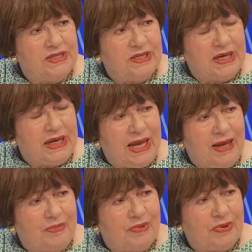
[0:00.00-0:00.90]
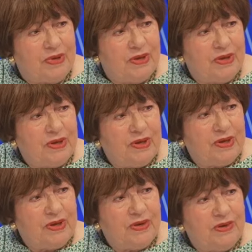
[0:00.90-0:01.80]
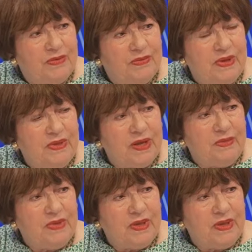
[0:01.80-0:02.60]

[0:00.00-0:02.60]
to clap. No, really? They